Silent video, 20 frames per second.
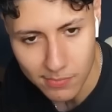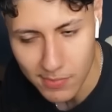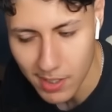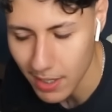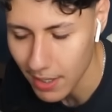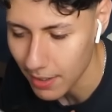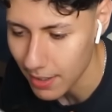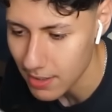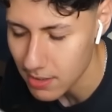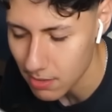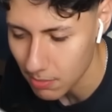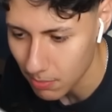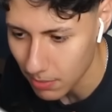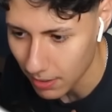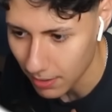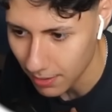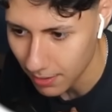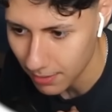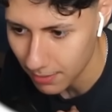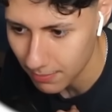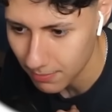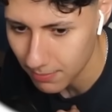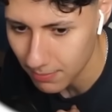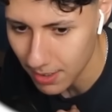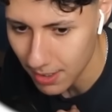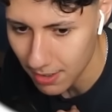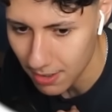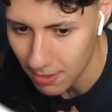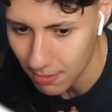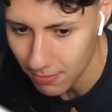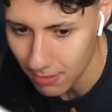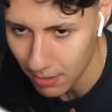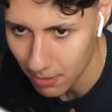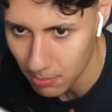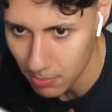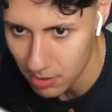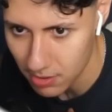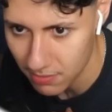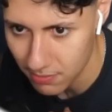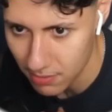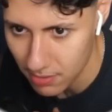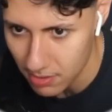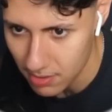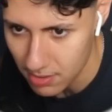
yeah, that's about it. Thank you very much for your